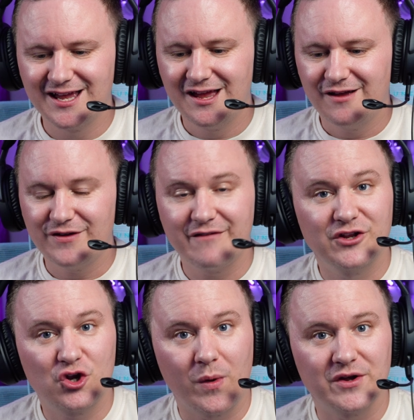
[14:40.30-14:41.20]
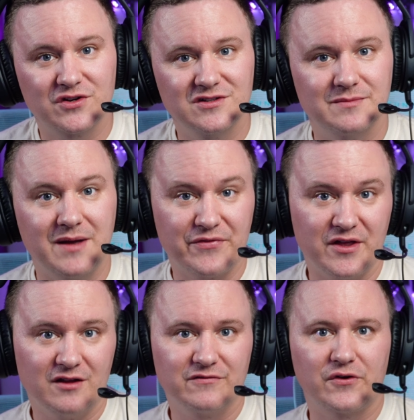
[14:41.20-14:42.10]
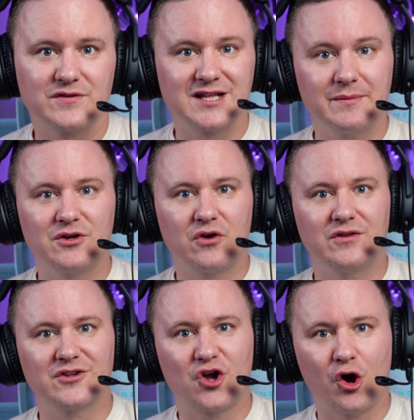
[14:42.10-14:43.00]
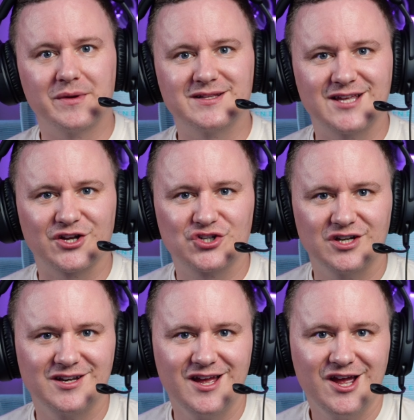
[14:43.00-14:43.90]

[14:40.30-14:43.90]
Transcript: If you have any questions about the headphones, let me know in the comment section.